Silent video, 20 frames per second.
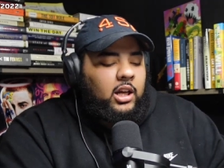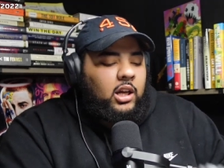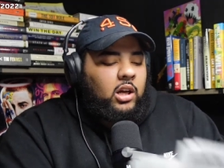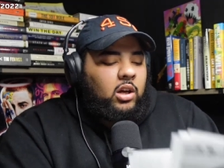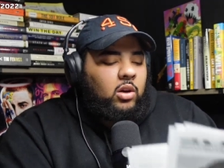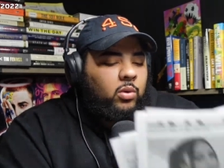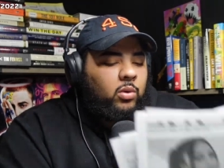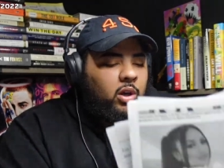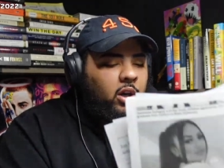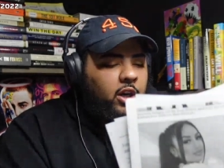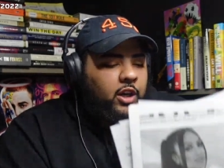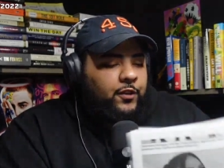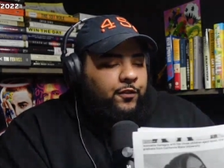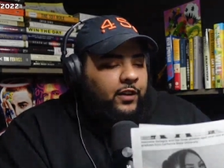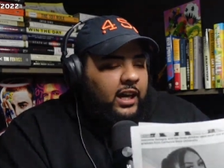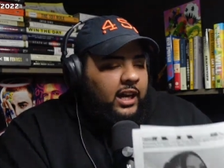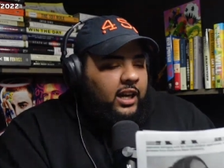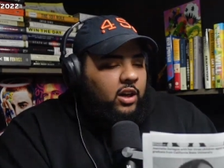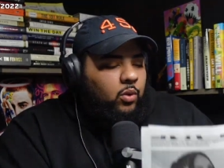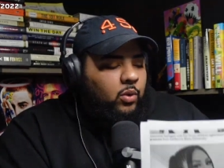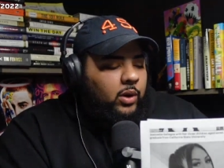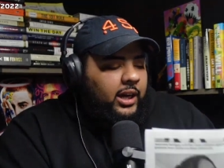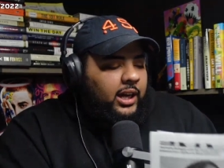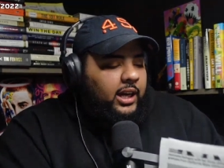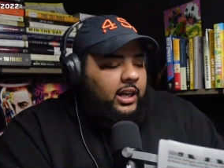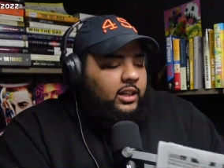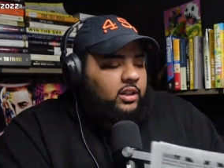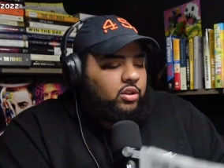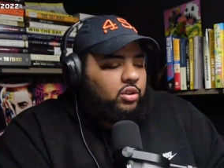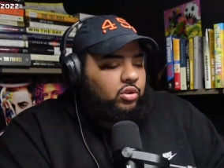we always find a
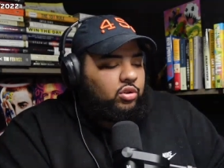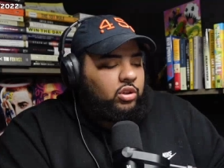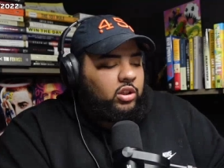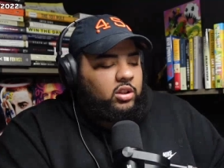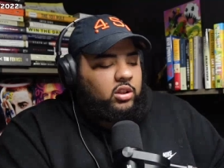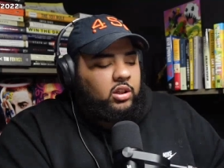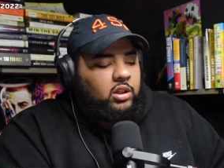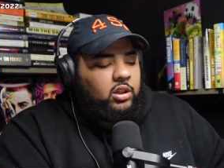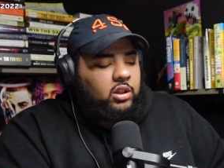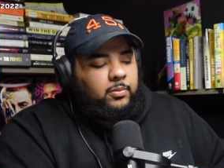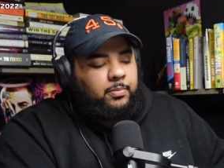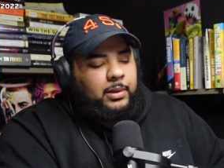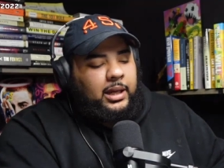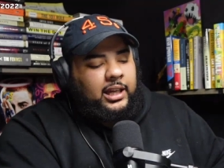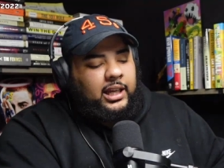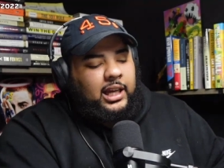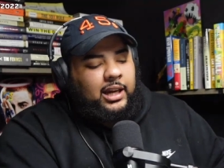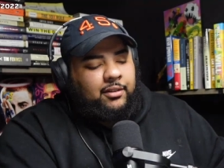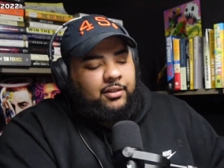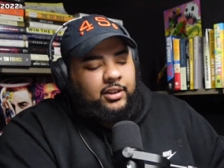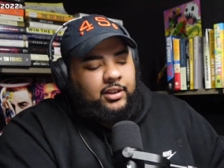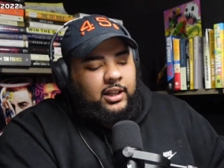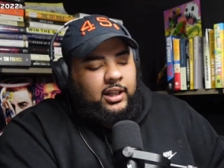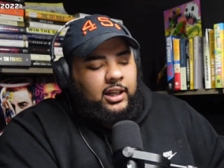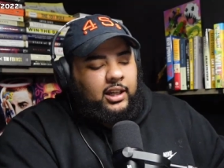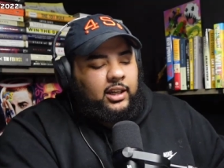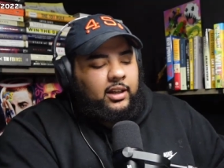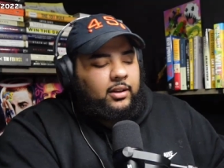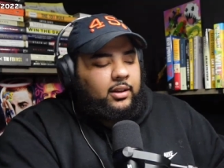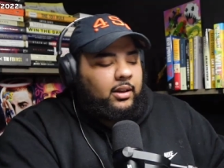way to just, you know, make
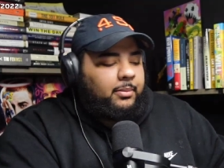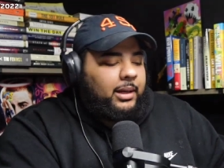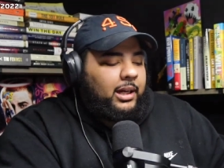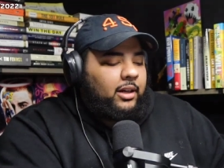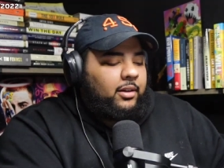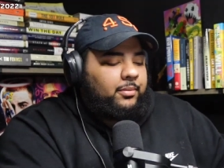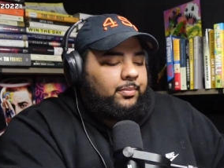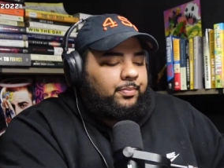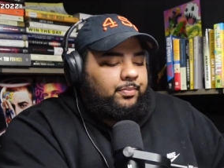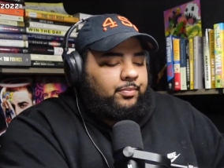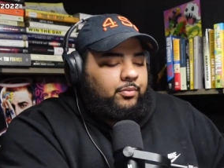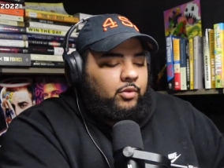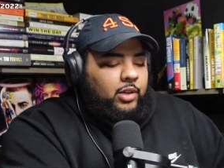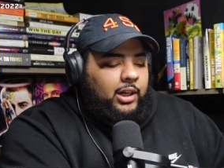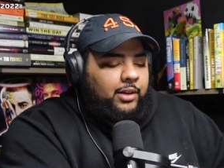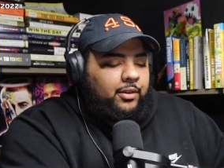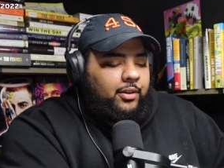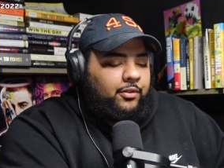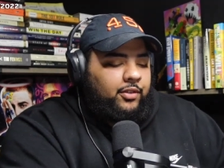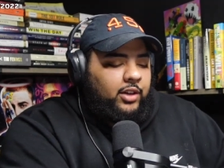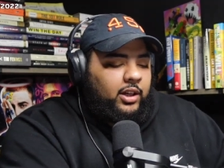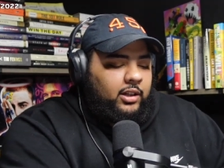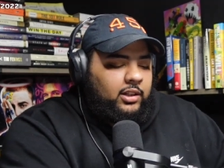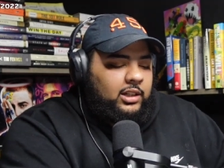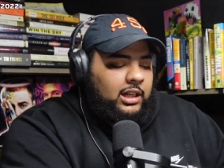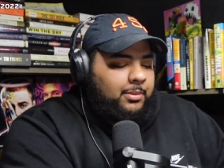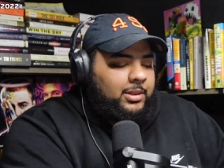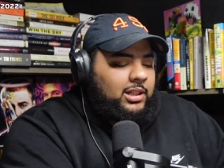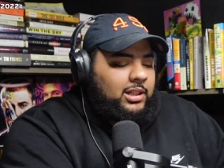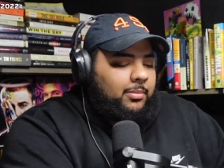everything about whatever the fuck. It's got
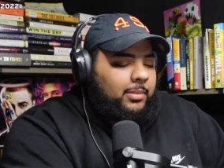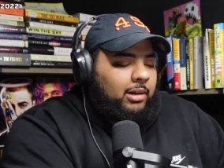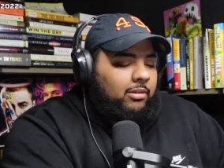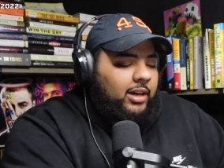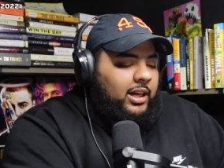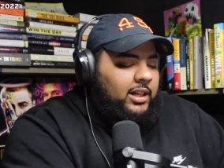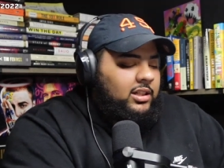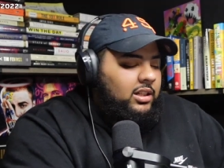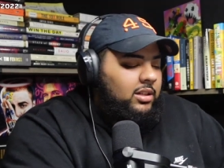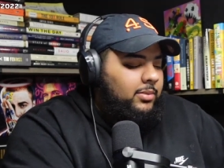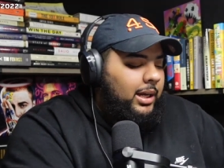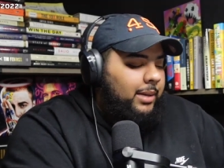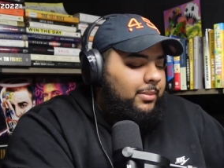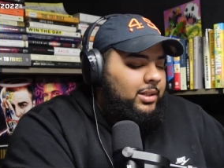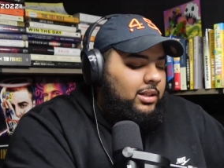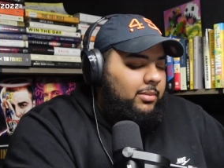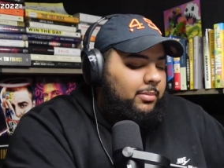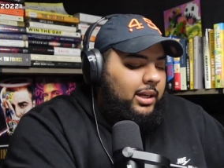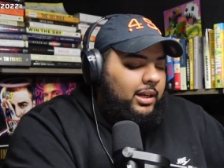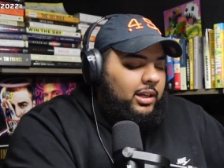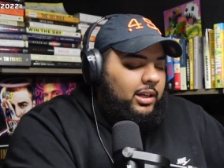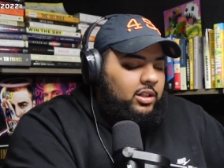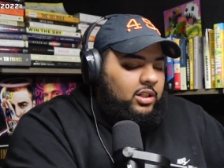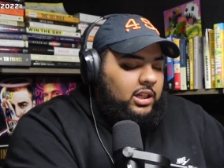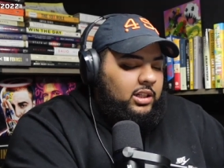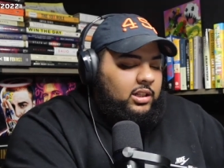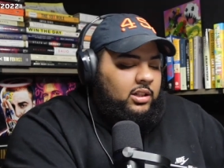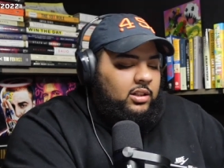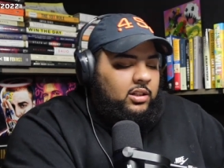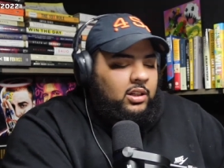to be something about racism, got to be something about
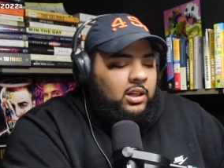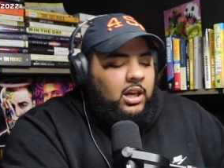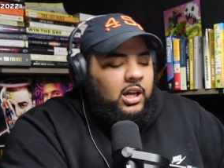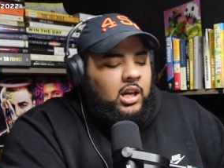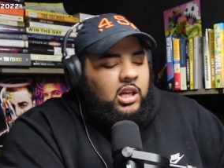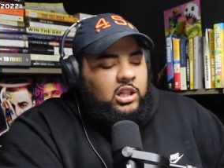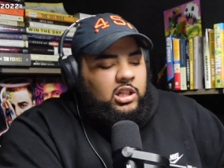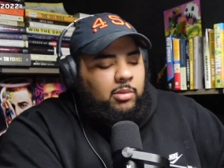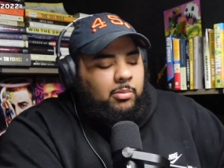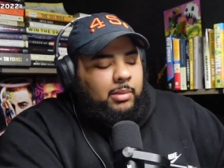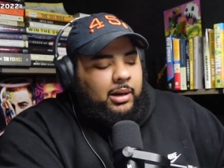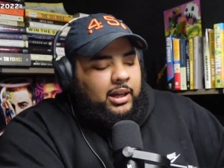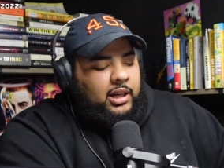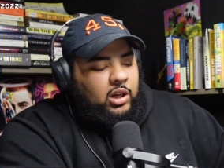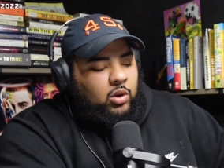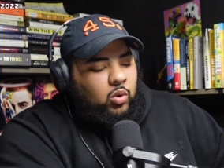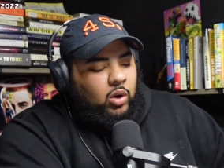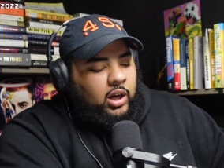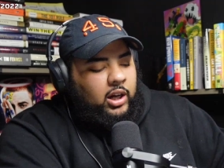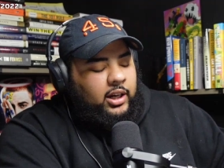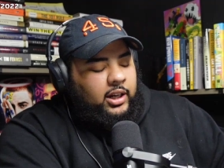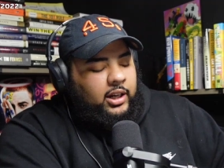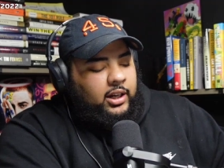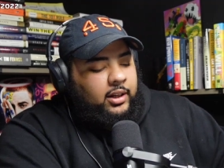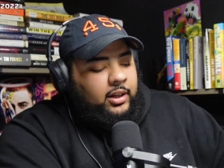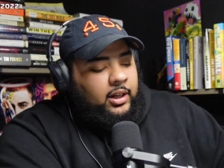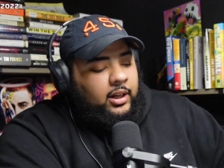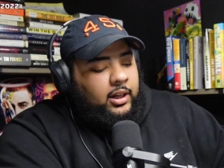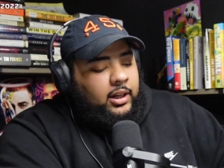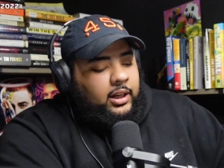injustice, something about inequality.
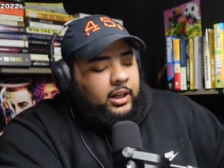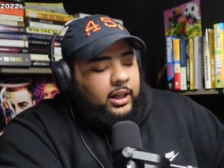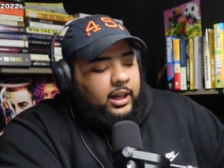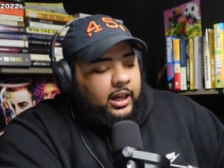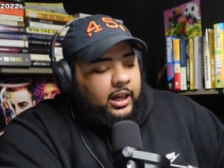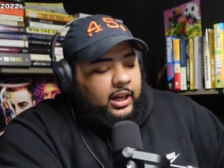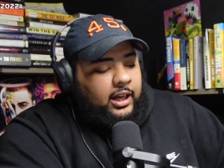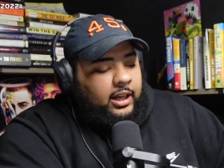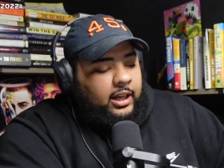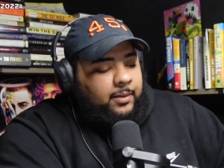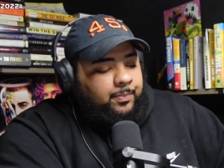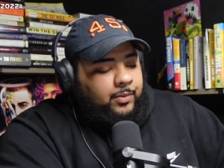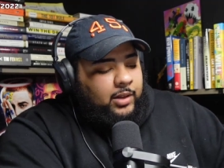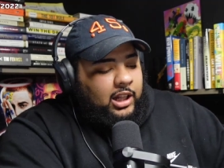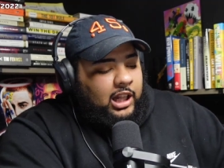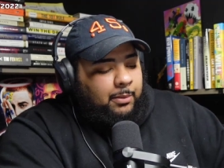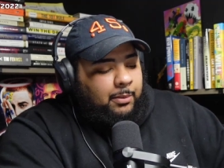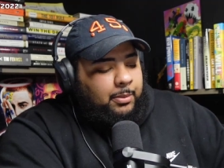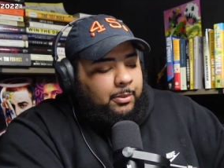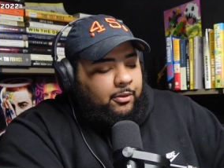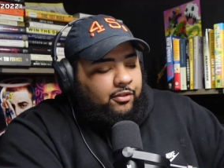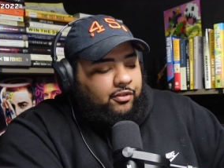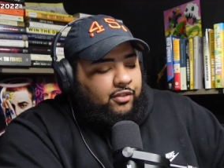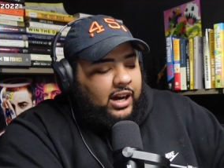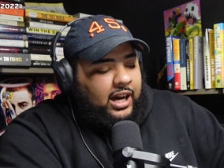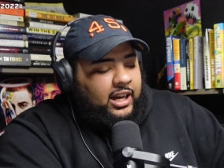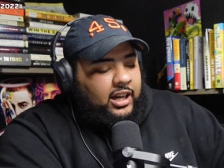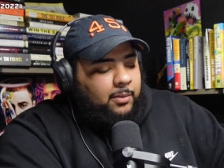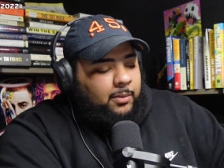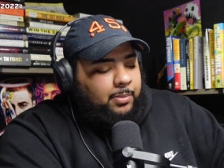And a lot of people
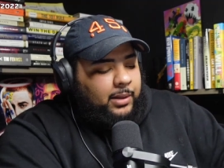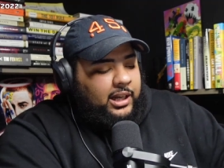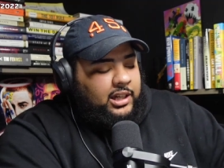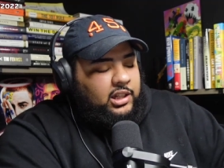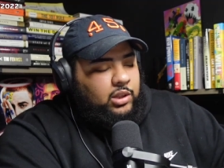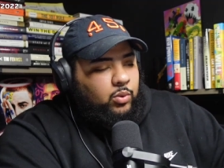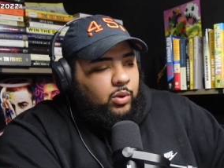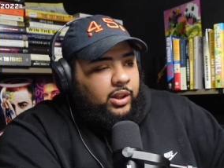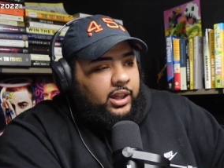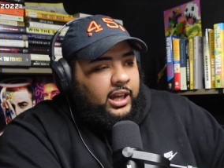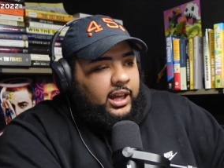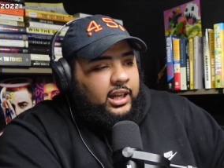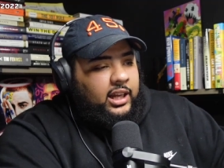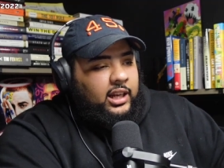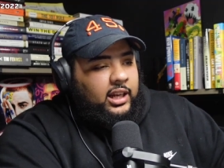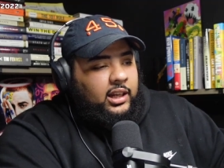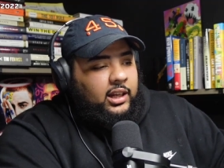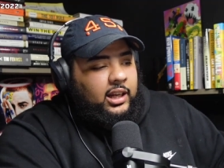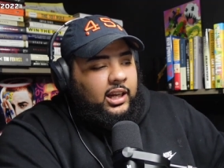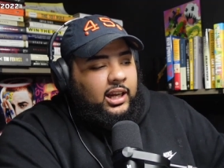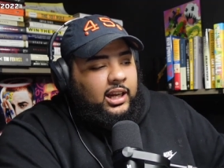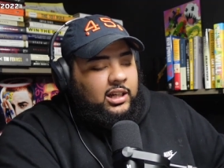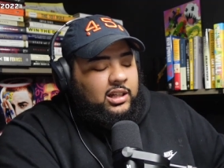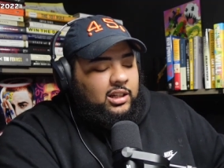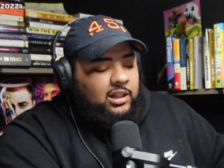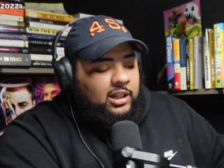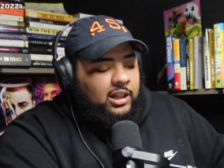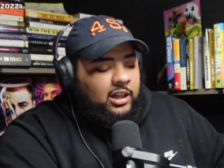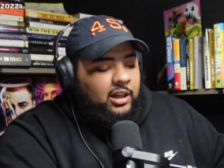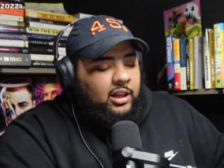find it in places where they can
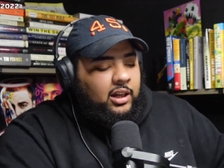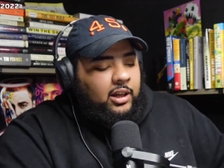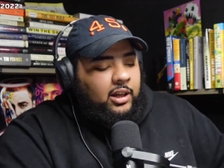easily